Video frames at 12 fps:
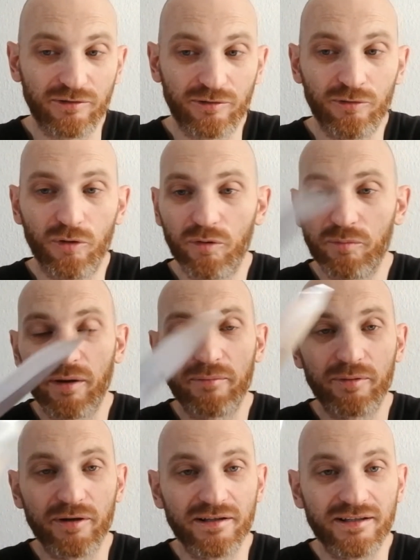normal
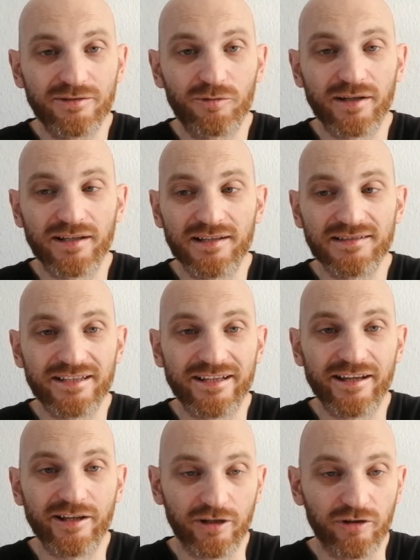paper quite easily,
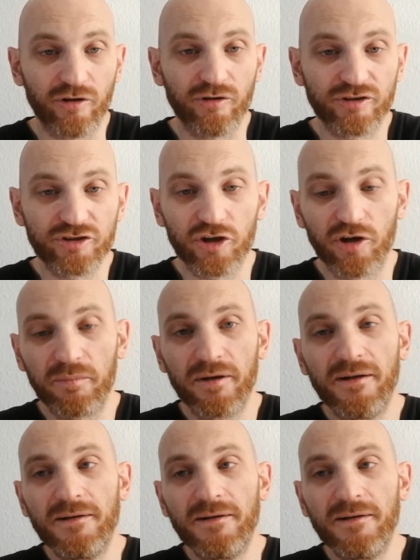then you know it's sharp.